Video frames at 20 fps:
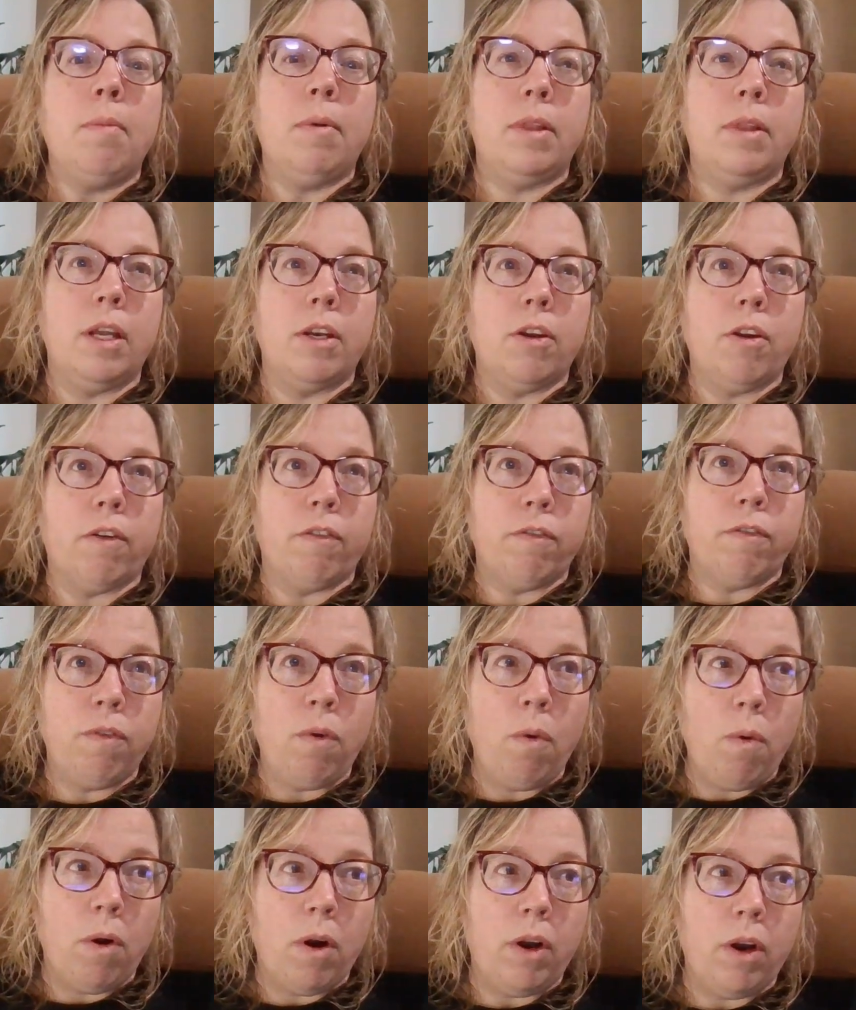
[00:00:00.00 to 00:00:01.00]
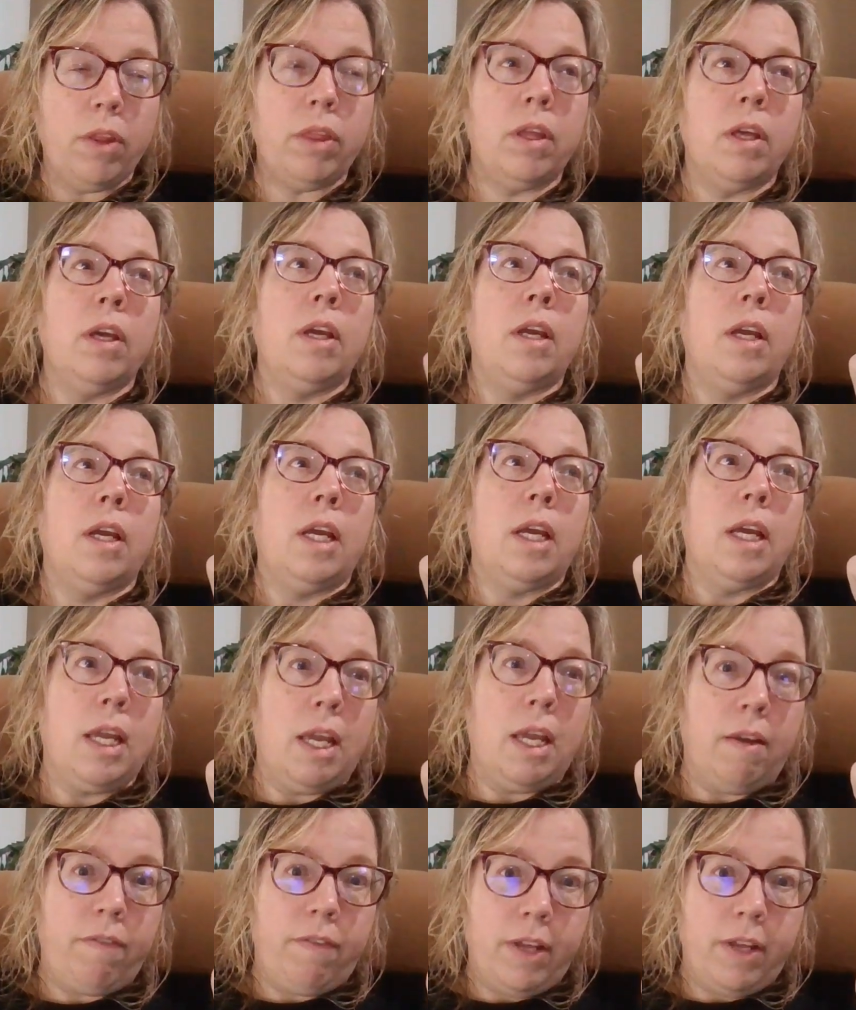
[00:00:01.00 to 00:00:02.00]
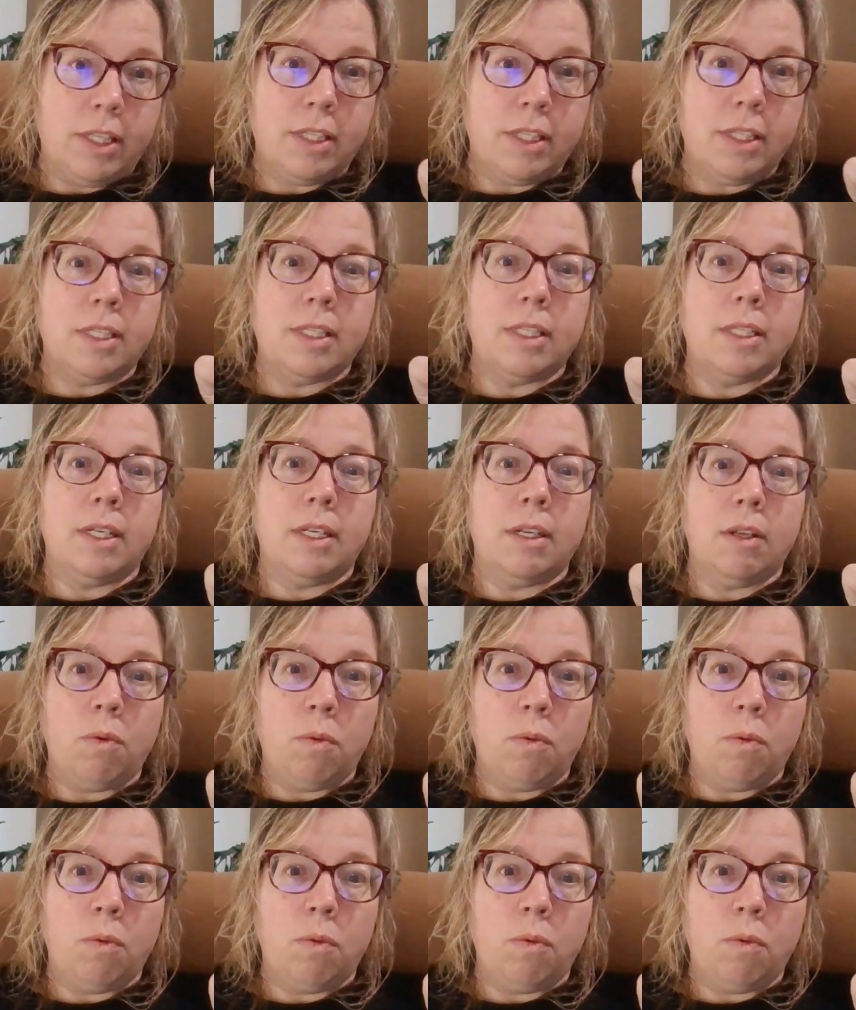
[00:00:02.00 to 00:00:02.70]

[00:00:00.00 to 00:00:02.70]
But then your fourth, if it's